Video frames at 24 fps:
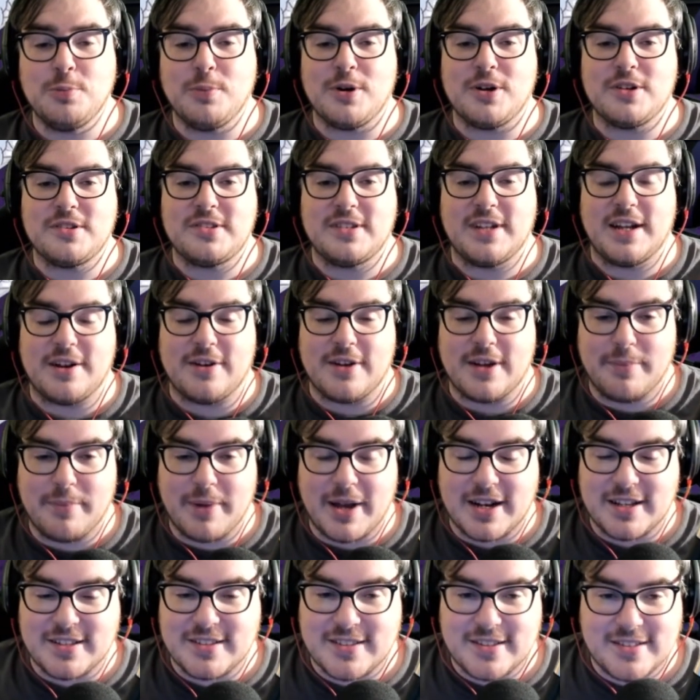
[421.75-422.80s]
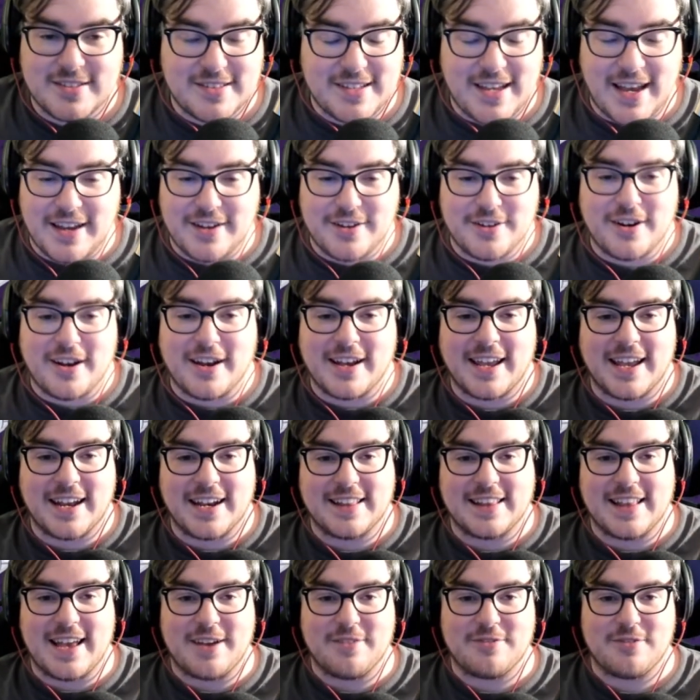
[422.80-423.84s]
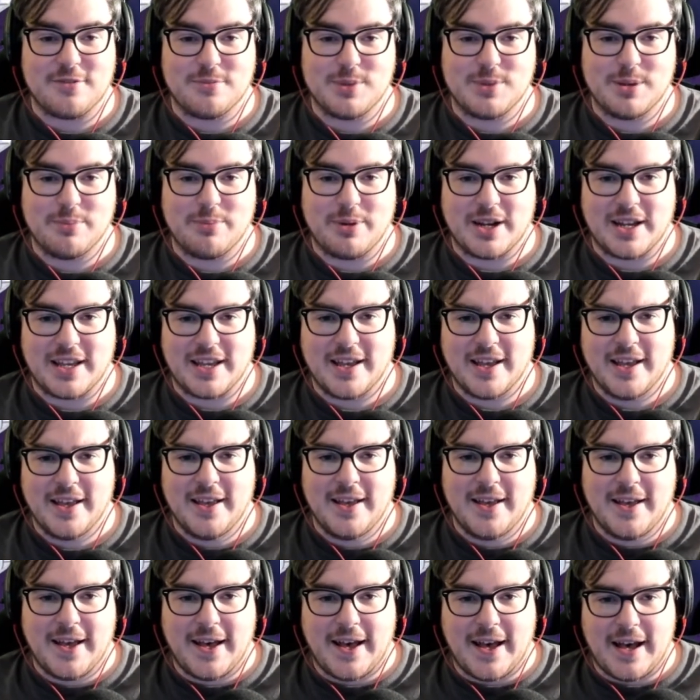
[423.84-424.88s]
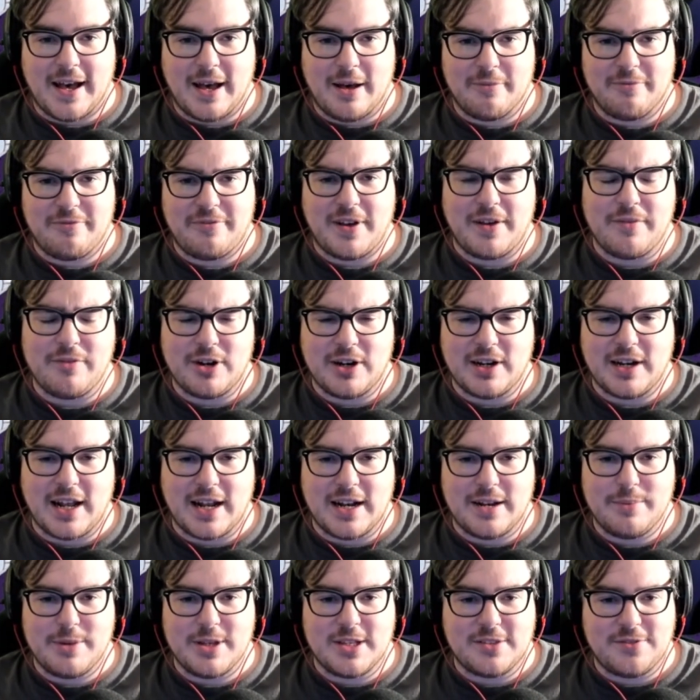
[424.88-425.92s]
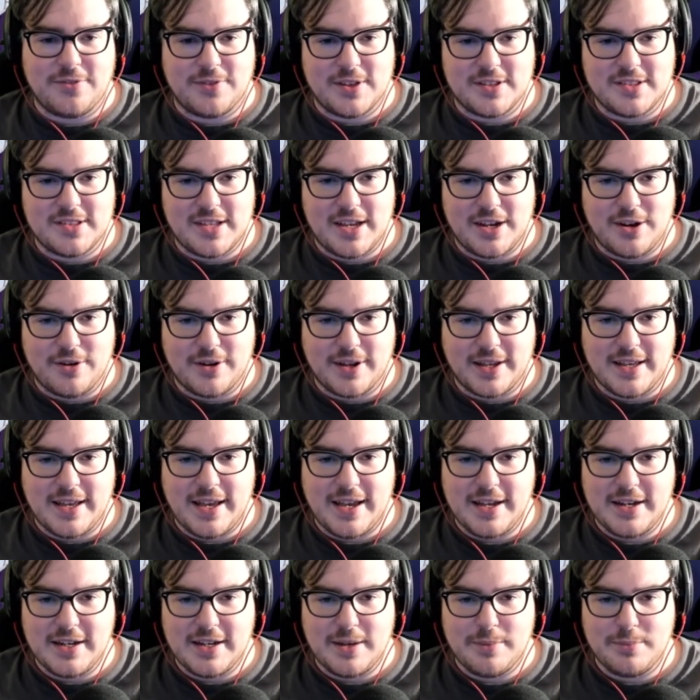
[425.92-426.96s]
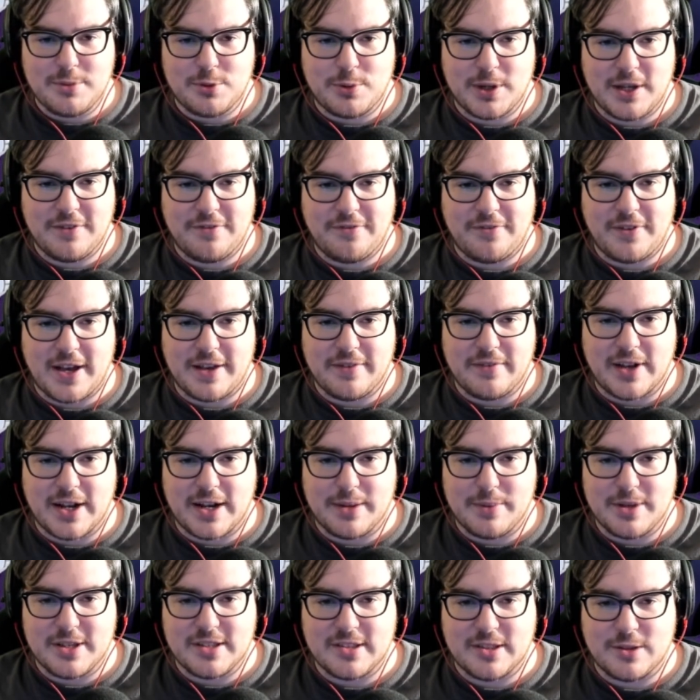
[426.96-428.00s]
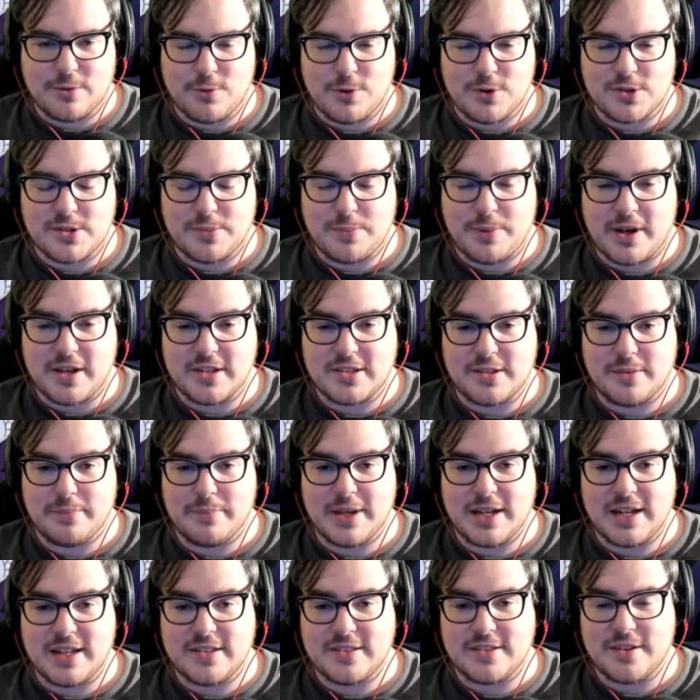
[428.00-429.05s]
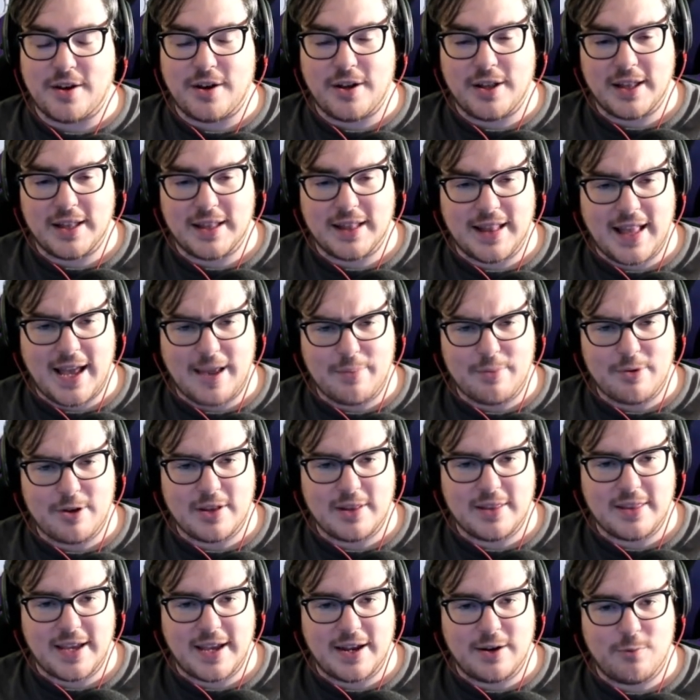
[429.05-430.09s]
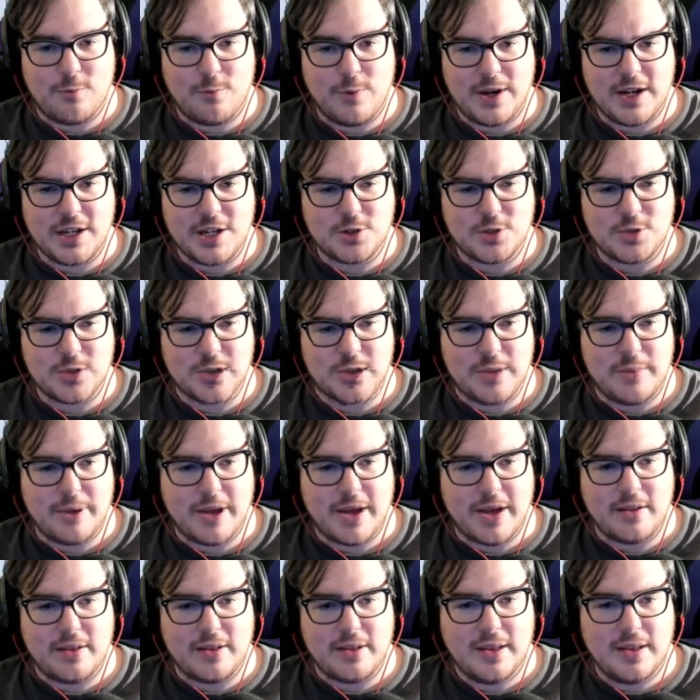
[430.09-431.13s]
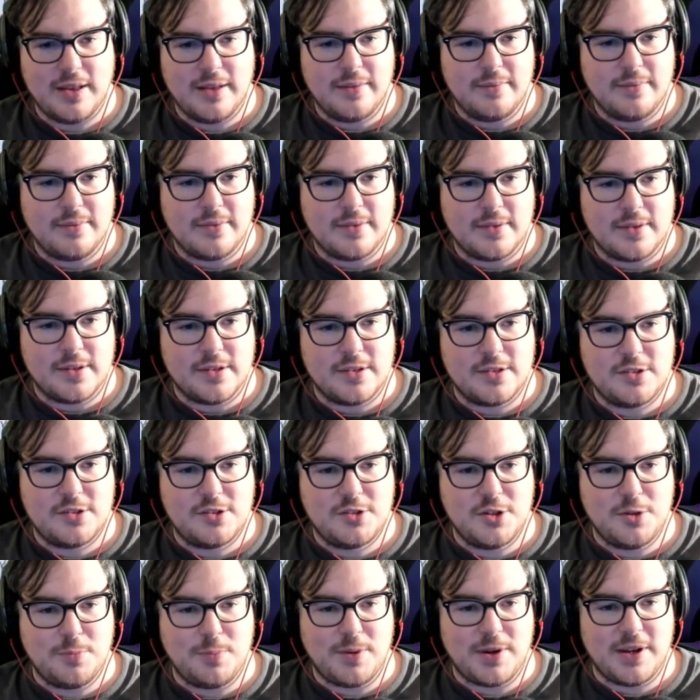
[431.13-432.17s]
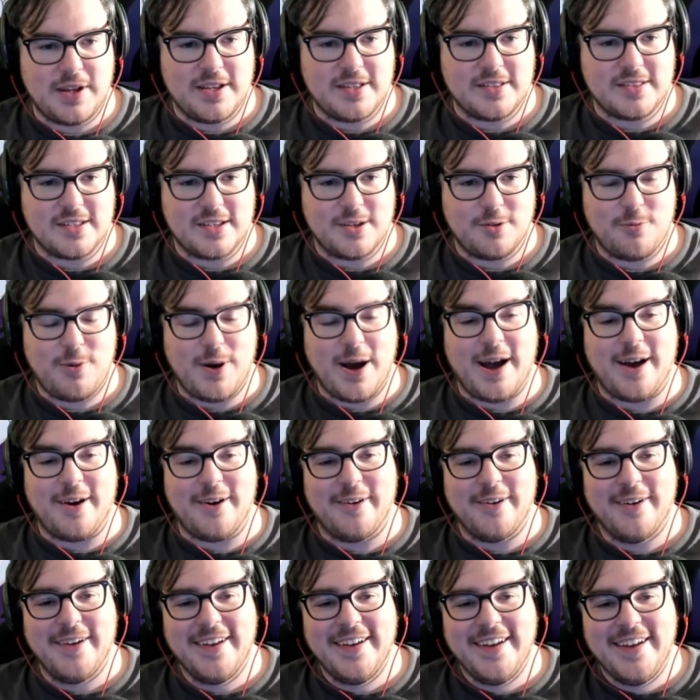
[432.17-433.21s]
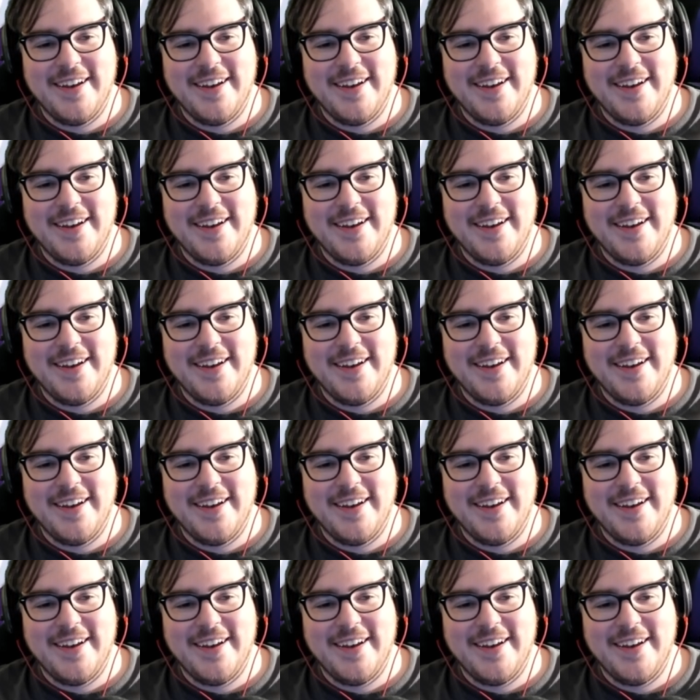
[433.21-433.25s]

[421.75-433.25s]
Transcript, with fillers: mercenary medicines. Yeah, you're not getting that from me, buddy. 500 enemies from the Sacred Kingdom. 25 enemies in the Rose Apostle Meeting, Fallen Labyrinth, and win a trial battle. Super easy. Wow.